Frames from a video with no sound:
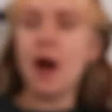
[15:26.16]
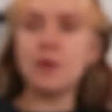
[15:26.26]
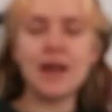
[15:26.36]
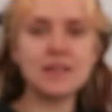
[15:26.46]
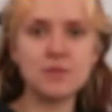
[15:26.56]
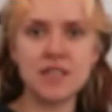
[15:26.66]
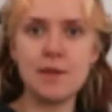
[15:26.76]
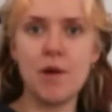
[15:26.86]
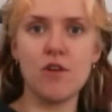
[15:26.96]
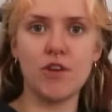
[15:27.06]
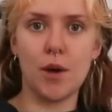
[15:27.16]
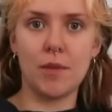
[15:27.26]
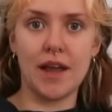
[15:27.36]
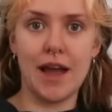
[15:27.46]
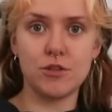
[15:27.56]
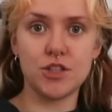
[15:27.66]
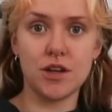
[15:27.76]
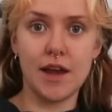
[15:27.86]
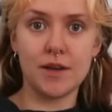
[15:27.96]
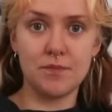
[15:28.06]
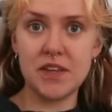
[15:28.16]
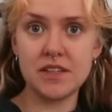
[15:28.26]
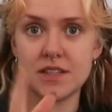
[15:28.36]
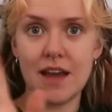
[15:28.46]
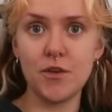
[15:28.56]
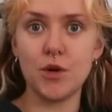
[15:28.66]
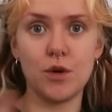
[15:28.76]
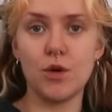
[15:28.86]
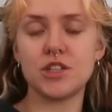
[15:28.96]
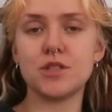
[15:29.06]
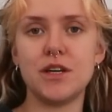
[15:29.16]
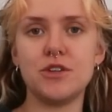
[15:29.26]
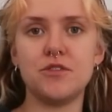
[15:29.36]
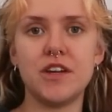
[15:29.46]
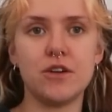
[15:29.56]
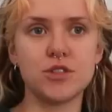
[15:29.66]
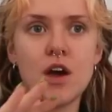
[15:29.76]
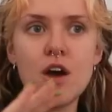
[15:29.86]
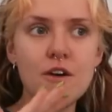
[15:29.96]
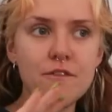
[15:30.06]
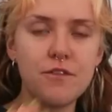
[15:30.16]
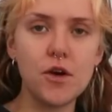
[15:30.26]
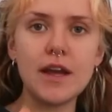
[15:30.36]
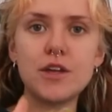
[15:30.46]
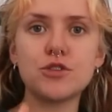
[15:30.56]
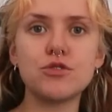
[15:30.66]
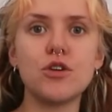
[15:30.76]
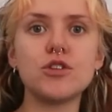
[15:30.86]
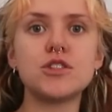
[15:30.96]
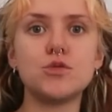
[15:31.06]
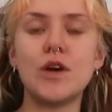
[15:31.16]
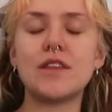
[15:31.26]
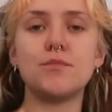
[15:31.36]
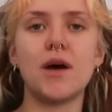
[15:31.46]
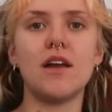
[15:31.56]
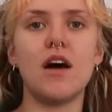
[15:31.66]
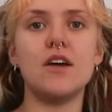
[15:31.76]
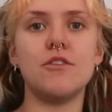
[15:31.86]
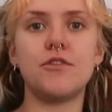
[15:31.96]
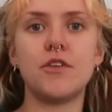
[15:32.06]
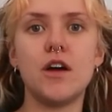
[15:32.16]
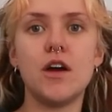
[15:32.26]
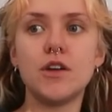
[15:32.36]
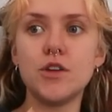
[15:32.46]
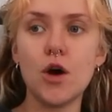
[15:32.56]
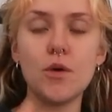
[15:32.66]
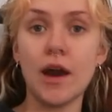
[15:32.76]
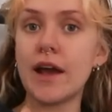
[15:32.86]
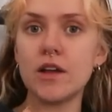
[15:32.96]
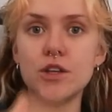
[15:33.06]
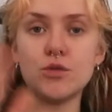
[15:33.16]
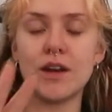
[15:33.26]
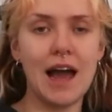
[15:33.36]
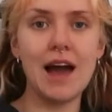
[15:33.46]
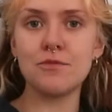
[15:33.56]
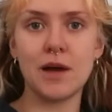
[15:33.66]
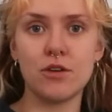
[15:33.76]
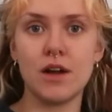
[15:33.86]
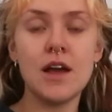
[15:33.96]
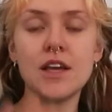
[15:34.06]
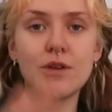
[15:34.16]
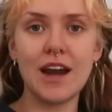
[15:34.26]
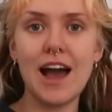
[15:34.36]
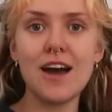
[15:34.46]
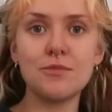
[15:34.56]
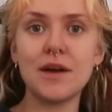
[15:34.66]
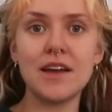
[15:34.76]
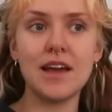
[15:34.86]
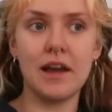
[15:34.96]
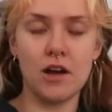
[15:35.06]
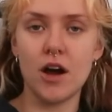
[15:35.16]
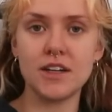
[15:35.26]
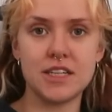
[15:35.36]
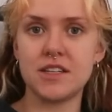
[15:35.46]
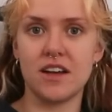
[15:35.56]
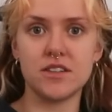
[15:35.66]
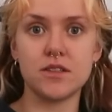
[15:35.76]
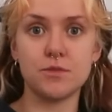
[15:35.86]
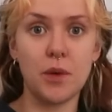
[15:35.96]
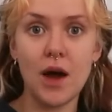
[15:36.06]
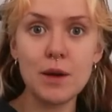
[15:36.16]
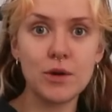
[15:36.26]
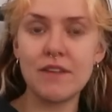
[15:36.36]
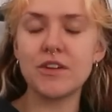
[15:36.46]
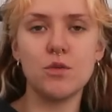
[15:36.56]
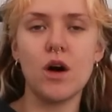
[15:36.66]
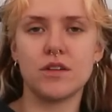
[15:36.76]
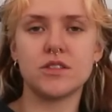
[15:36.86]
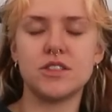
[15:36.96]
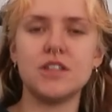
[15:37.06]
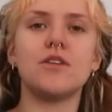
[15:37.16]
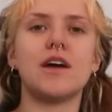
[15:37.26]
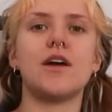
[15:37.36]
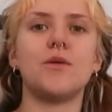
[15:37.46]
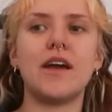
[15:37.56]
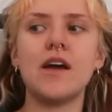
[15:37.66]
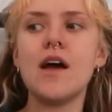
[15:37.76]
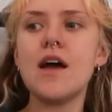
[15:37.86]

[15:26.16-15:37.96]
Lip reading: I would let them sleep over on my couch. Like, this is everyone who watches my YouTube videos. Fully trust with my life. No, like, you can have my card details. Buy whatever you want. You know, that kind of way.